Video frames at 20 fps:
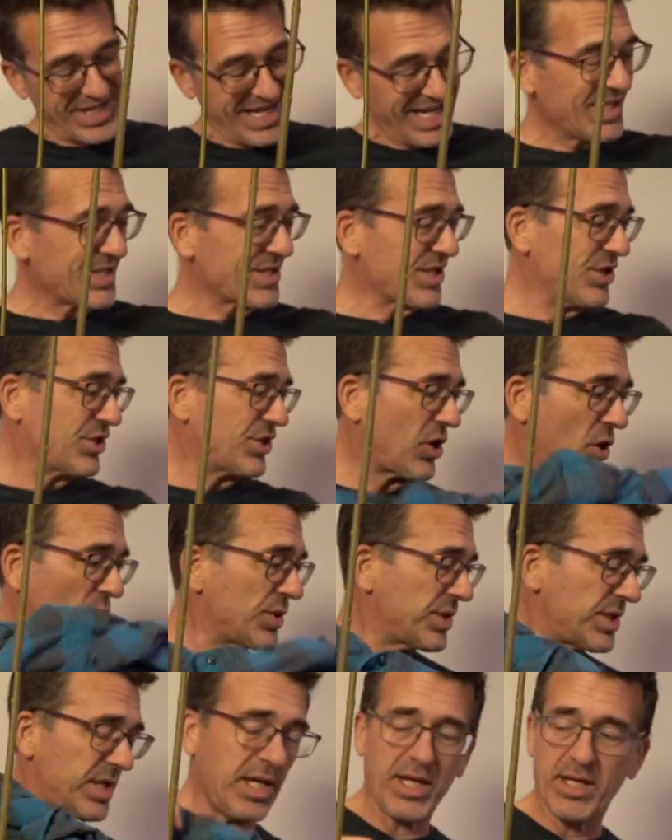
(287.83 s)
nice and
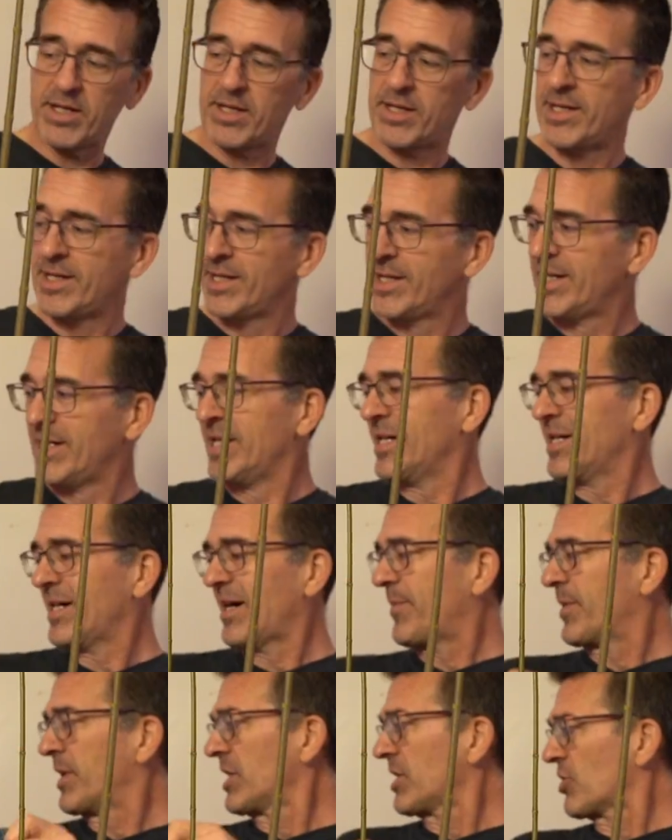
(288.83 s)
toasty.
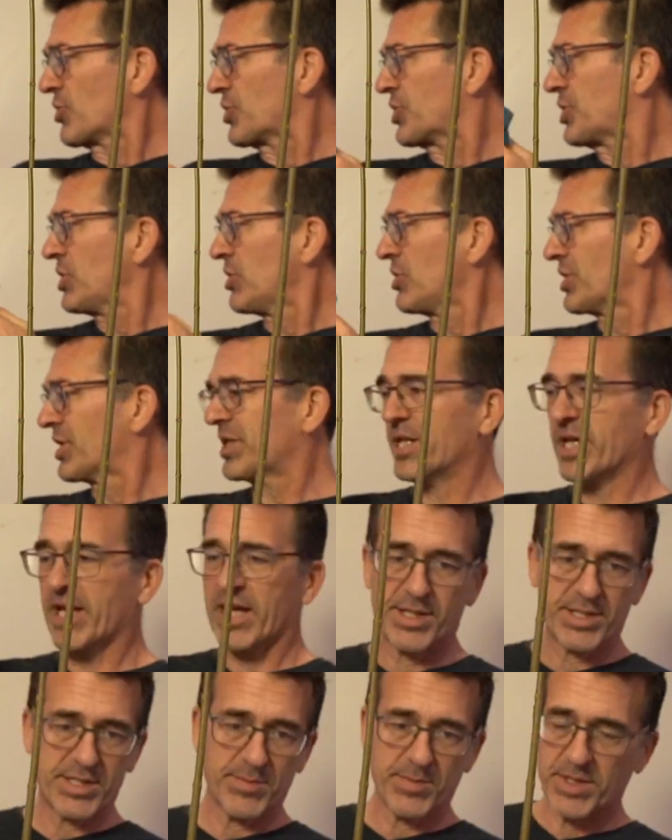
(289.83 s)
I've been a little chilled today
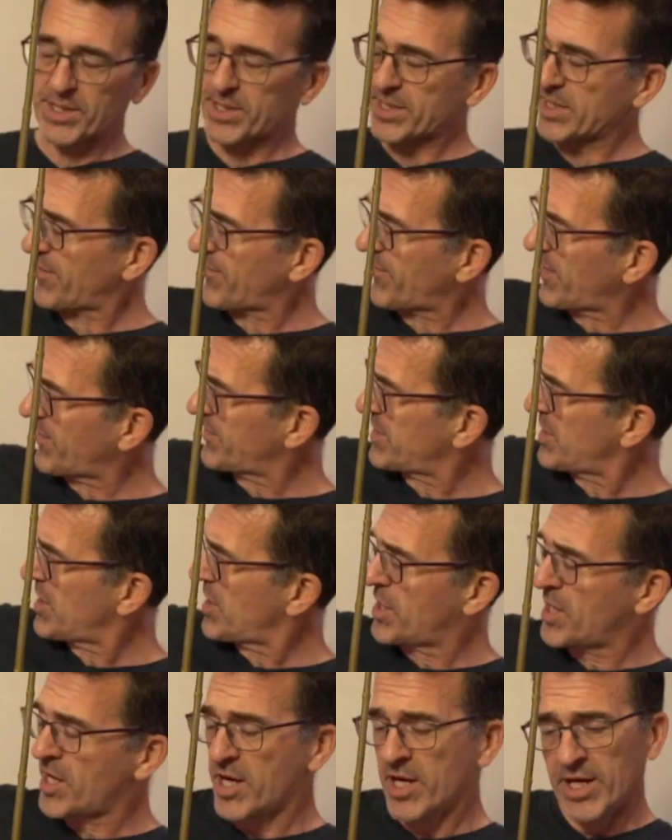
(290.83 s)
in some of the stuff I've
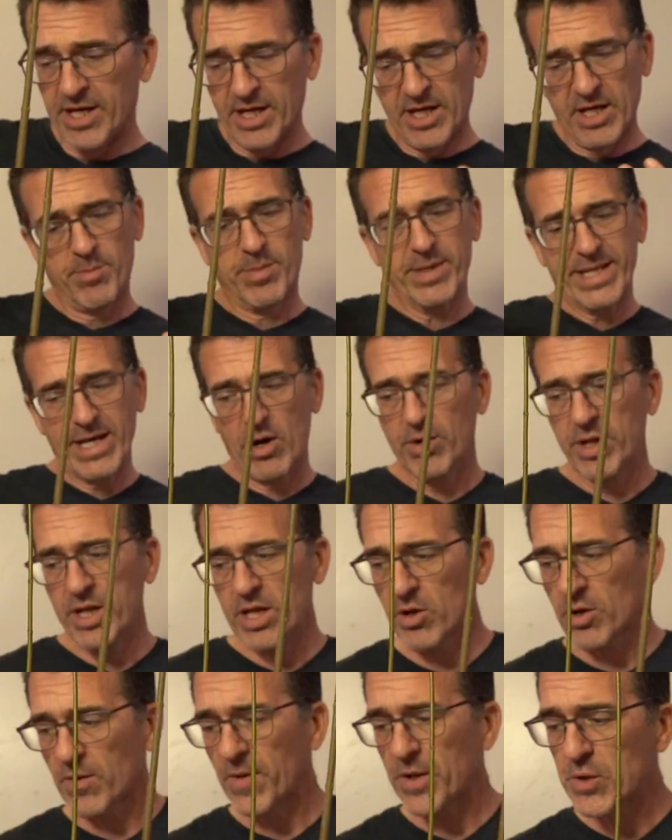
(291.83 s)
done, but down
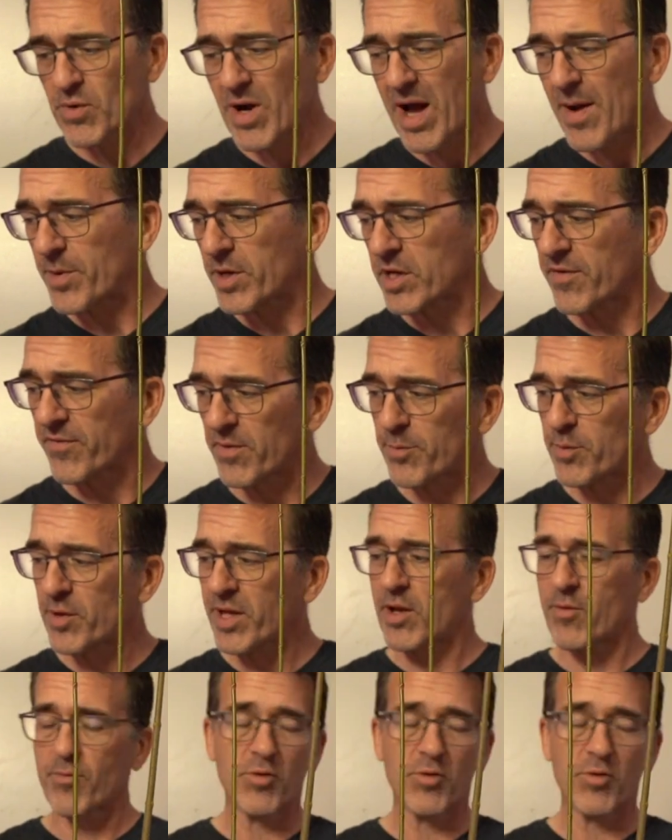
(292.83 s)
here in the tropic of the plant